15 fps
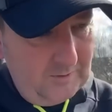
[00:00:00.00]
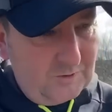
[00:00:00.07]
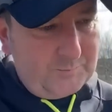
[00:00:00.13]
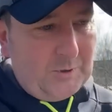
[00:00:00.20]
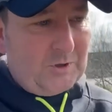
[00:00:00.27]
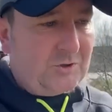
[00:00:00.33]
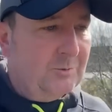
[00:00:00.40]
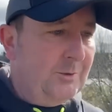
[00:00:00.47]
as
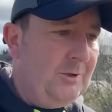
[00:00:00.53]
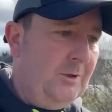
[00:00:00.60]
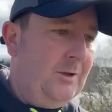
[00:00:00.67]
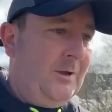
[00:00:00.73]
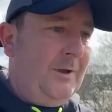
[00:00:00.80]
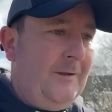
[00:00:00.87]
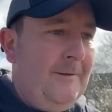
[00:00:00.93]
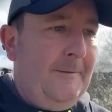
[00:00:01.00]
possible
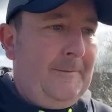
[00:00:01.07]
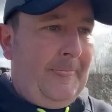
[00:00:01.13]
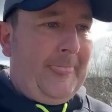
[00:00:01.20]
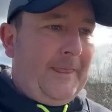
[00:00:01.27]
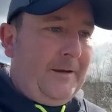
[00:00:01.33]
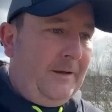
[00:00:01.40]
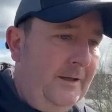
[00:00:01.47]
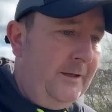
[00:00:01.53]

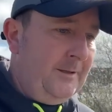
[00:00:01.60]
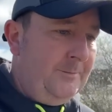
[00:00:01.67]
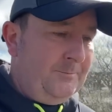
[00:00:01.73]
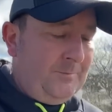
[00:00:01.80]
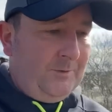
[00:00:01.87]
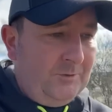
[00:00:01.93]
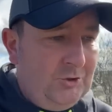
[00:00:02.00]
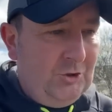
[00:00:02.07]
um,
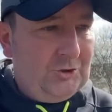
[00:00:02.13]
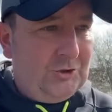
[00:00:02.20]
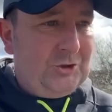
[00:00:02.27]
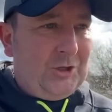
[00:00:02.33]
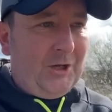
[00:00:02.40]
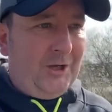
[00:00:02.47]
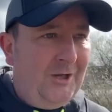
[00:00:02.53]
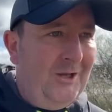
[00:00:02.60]

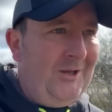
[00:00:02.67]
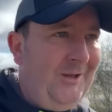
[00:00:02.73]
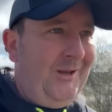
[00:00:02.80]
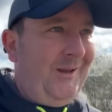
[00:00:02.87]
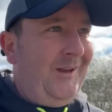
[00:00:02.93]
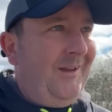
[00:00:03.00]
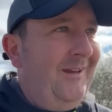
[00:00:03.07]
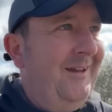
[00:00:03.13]
just
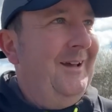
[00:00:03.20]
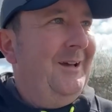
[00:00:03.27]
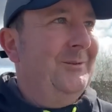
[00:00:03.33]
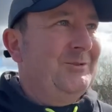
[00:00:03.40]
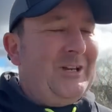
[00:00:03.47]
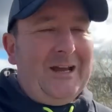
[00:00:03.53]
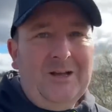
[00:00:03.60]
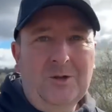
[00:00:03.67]
uh,
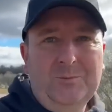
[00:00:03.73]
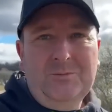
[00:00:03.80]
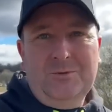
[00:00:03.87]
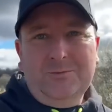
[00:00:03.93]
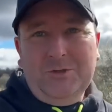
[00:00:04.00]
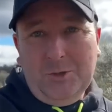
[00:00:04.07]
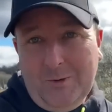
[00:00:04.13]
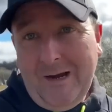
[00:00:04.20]
to help
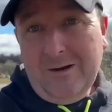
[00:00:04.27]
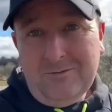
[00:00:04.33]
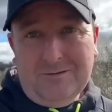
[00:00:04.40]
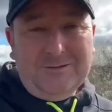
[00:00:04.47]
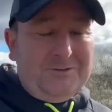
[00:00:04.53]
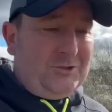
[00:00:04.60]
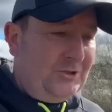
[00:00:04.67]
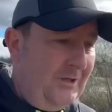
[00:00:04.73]
you out
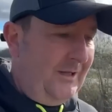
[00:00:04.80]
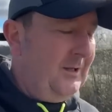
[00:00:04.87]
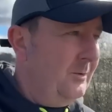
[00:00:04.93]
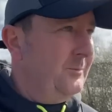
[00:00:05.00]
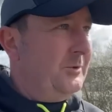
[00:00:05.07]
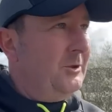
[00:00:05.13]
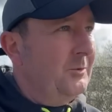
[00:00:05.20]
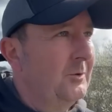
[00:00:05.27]
and
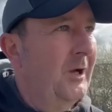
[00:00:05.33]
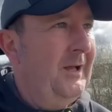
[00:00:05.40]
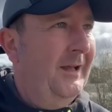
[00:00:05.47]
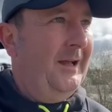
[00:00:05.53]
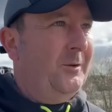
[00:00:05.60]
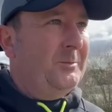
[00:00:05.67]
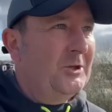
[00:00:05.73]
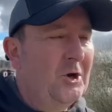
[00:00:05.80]
help you
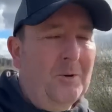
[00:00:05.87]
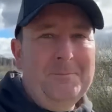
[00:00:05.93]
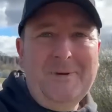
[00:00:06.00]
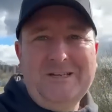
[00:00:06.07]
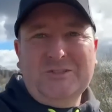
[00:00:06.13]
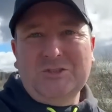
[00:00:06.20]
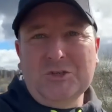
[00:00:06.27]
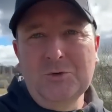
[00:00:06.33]
help you not
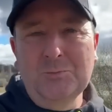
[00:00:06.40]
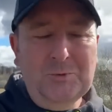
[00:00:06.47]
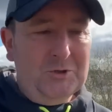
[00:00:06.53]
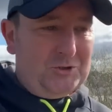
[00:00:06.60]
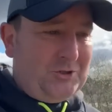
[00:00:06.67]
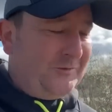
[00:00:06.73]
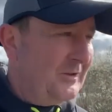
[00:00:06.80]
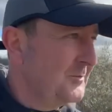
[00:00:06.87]
miss too
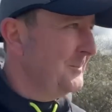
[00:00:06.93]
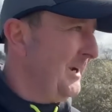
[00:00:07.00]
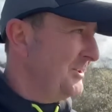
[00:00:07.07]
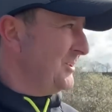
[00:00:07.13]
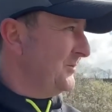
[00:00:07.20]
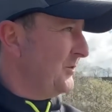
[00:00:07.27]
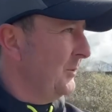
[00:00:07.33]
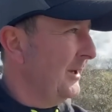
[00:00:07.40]
much of this match
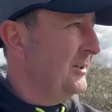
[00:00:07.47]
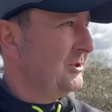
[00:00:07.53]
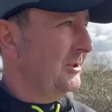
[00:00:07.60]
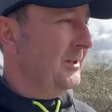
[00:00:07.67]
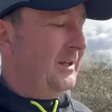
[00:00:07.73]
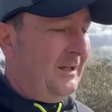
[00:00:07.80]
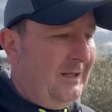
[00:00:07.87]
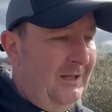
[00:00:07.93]
information
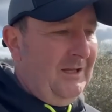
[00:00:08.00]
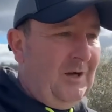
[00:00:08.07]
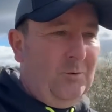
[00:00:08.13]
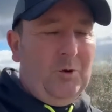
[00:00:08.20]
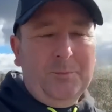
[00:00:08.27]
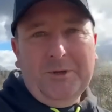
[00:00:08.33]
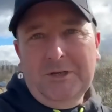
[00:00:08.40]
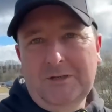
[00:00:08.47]
I
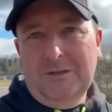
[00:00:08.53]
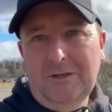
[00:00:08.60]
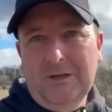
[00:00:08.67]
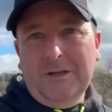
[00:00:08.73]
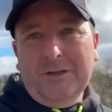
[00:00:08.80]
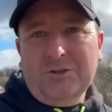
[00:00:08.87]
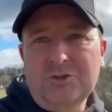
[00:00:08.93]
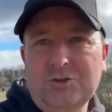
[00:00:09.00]
will be
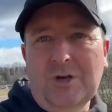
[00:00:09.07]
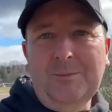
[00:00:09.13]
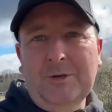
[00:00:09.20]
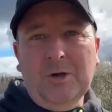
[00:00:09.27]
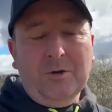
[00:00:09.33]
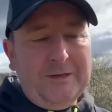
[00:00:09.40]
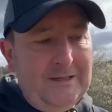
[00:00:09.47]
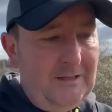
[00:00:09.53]
uh, streaming
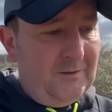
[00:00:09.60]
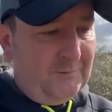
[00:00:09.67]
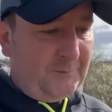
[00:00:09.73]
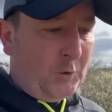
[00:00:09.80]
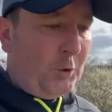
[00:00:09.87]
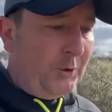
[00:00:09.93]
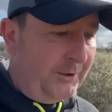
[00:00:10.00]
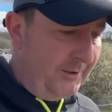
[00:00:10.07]
on here
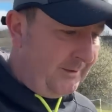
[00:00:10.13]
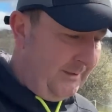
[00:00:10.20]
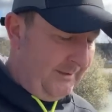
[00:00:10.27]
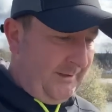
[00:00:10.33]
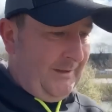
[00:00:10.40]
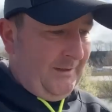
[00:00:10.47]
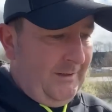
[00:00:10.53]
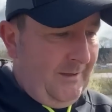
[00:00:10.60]
for you
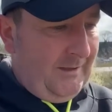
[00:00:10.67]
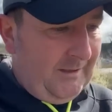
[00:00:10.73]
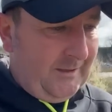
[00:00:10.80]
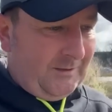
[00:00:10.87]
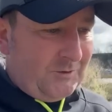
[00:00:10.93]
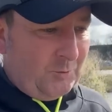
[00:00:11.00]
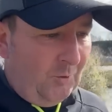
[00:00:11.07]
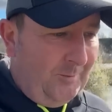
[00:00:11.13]
uh,
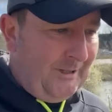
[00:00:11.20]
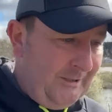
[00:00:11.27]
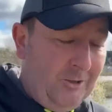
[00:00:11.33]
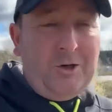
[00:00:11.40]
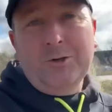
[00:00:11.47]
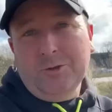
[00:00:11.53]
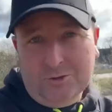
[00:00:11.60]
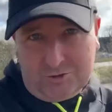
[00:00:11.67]
to all my
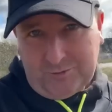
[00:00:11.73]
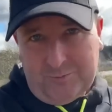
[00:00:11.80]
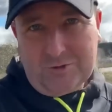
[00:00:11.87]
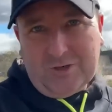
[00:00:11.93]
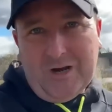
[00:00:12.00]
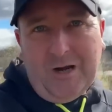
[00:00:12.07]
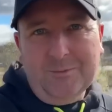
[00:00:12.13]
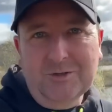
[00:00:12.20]
loyal
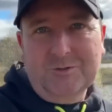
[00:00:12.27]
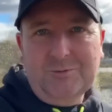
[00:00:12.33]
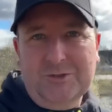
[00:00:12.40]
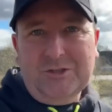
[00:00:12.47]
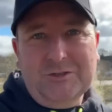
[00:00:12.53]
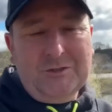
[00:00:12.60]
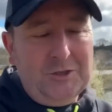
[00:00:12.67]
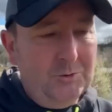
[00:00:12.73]
subscribers which
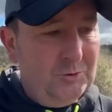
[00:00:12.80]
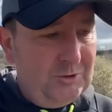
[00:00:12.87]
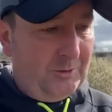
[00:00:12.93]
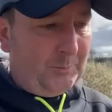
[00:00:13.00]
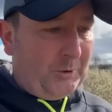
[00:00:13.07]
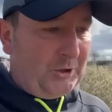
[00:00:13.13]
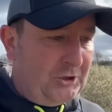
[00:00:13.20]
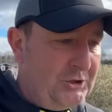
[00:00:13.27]
is hugely
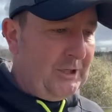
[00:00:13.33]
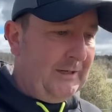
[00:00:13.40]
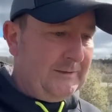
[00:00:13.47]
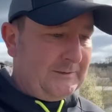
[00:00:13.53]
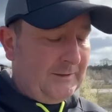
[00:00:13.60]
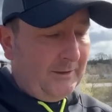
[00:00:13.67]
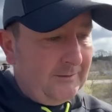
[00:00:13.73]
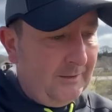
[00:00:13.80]

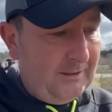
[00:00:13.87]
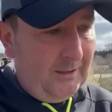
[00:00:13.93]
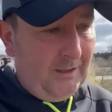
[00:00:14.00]
appreciated and